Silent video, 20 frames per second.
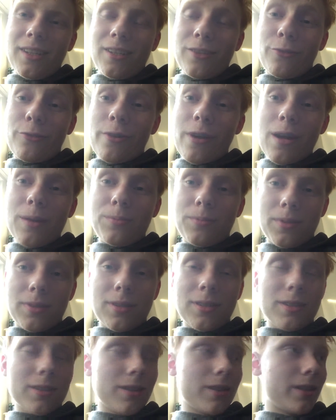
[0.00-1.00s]
Crap.
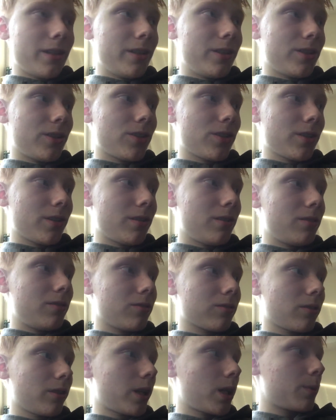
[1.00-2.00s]
It is. It
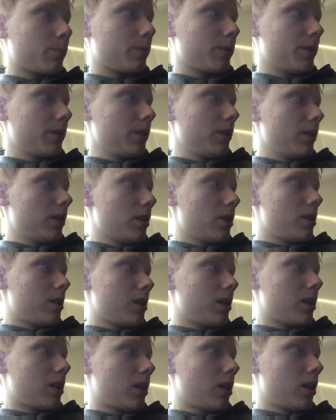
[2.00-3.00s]
is crap.
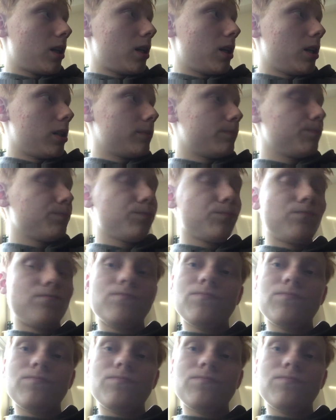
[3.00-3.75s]
Um,